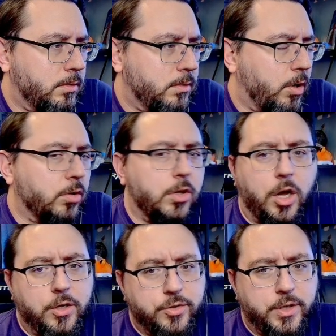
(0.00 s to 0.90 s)
Her
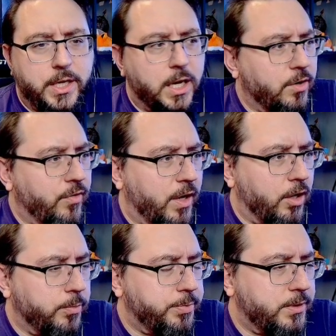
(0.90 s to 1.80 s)
laundry kind of
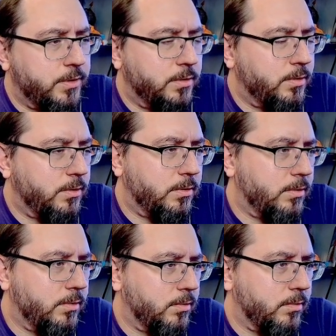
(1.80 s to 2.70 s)
helps.
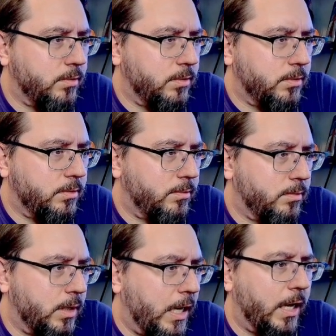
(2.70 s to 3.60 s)

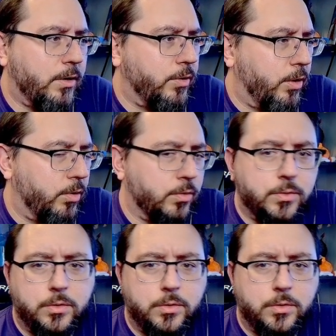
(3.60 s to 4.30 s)
I don't know.